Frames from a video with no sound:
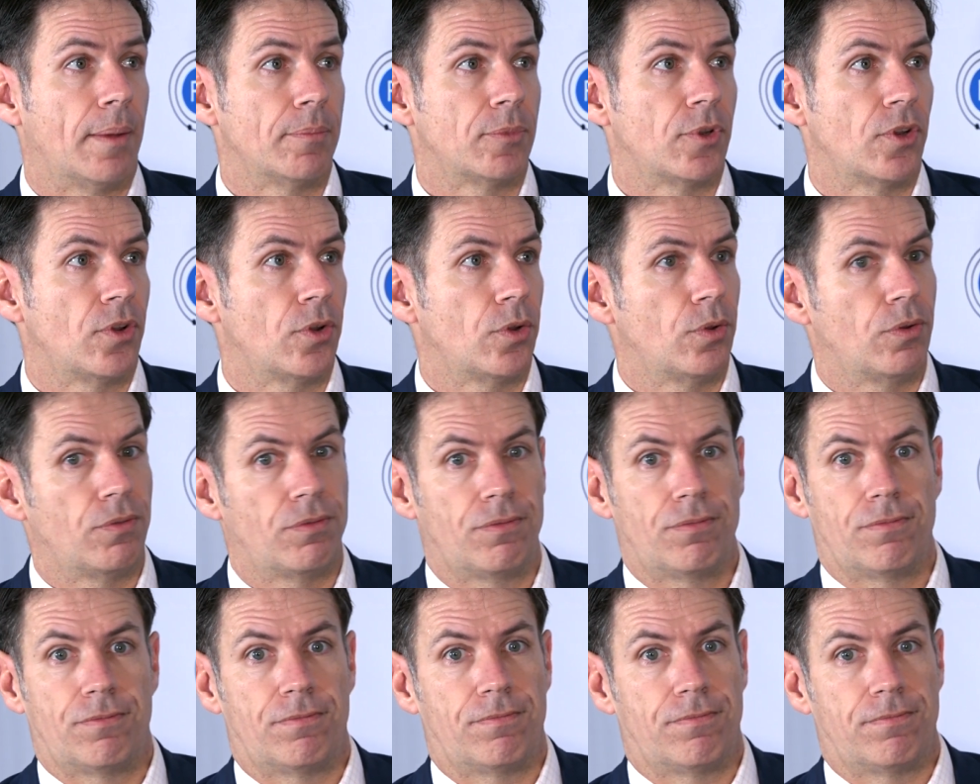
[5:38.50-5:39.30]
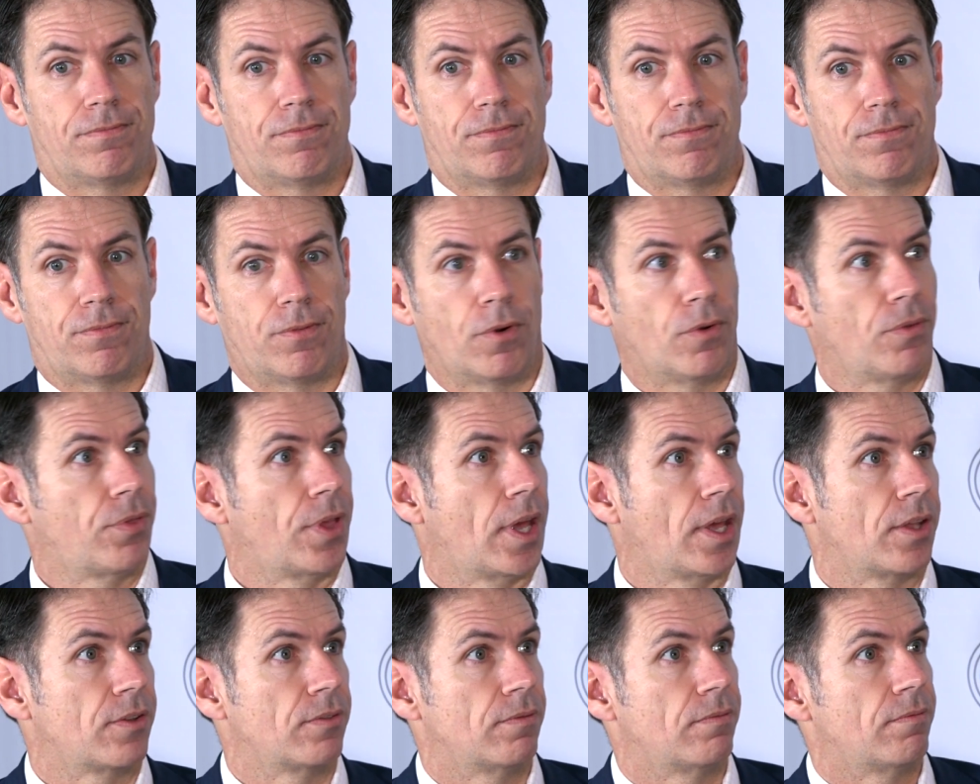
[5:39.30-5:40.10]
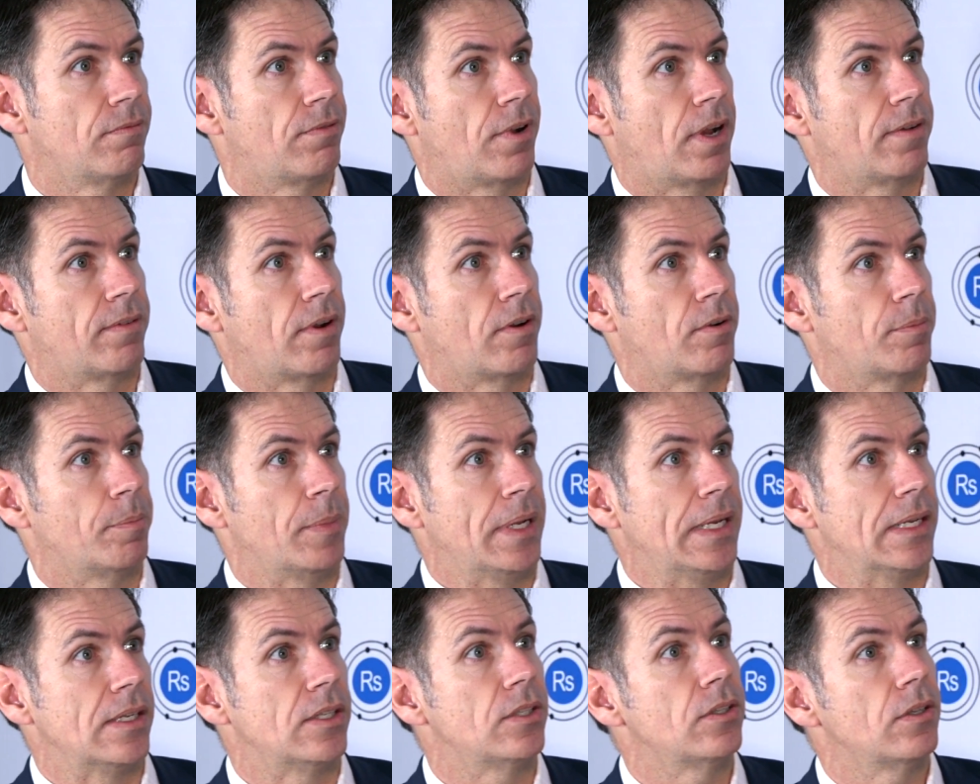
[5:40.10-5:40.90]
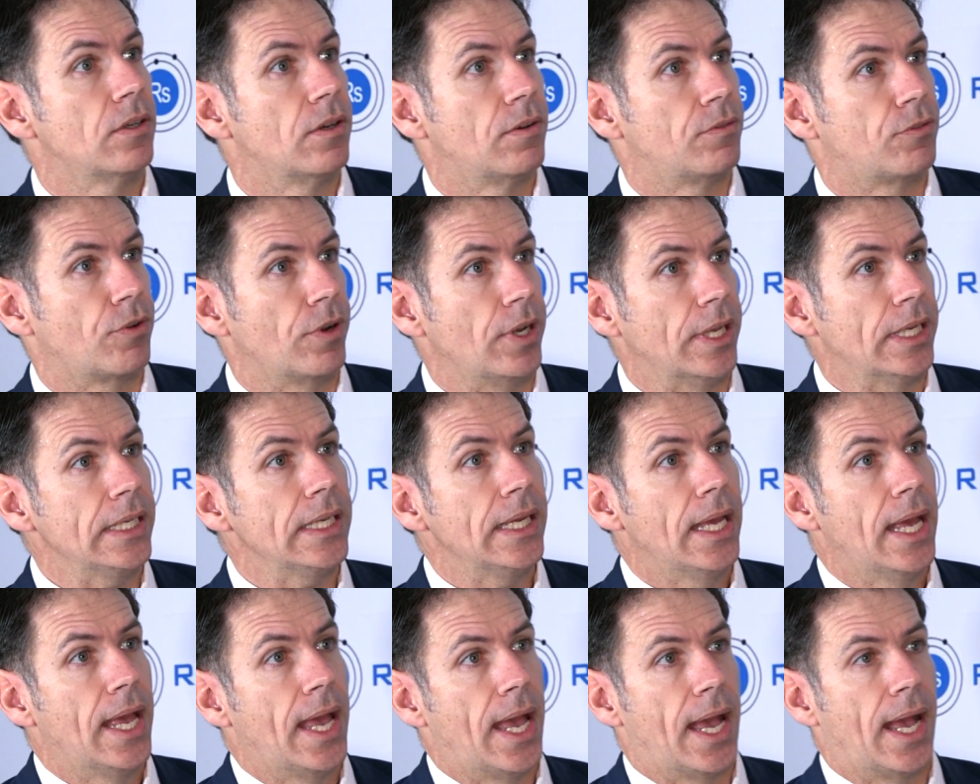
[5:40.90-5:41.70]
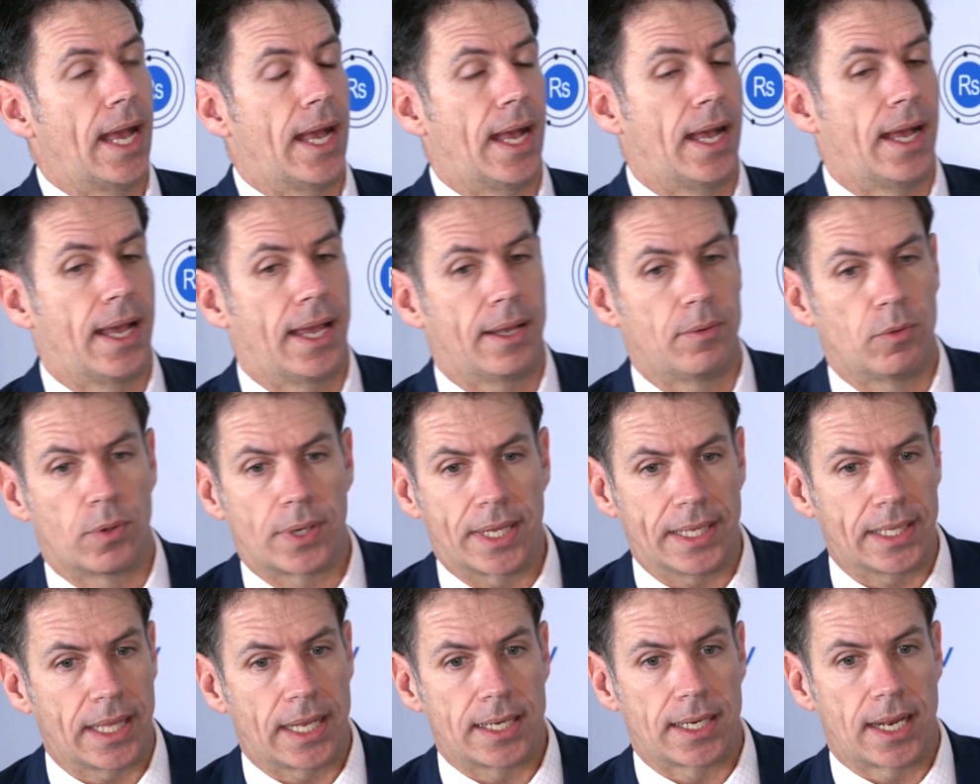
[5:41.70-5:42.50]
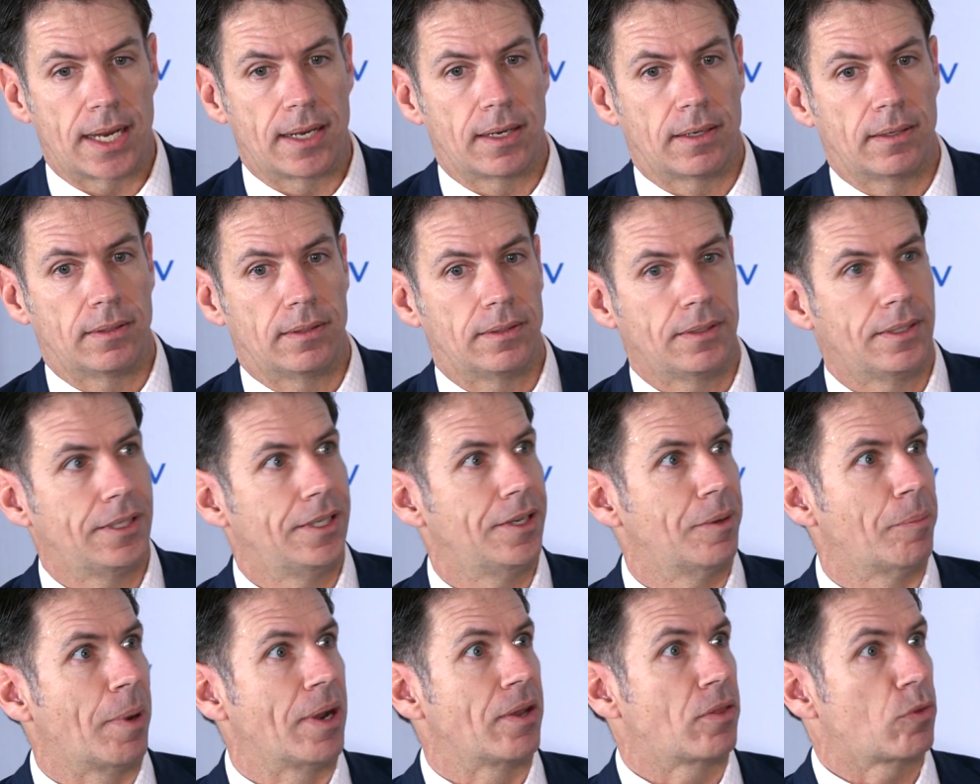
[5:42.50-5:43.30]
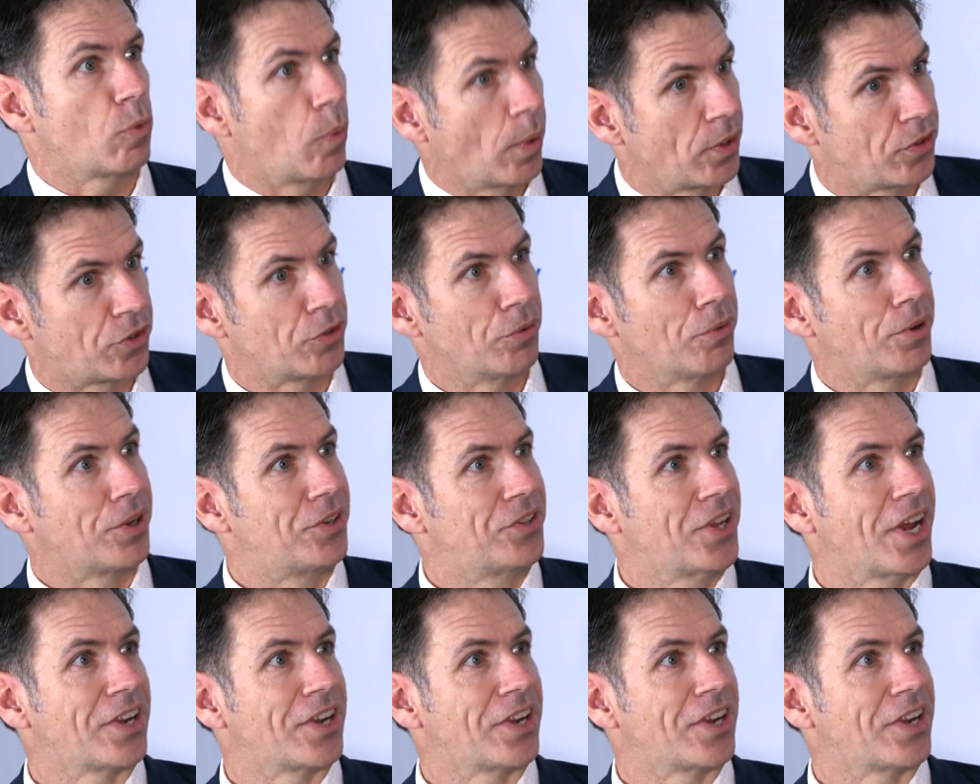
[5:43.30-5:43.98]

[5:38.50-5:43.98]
to do 4,500 metres of drilling, mm -hmm. uh, and we'll get that done in a month once the rigs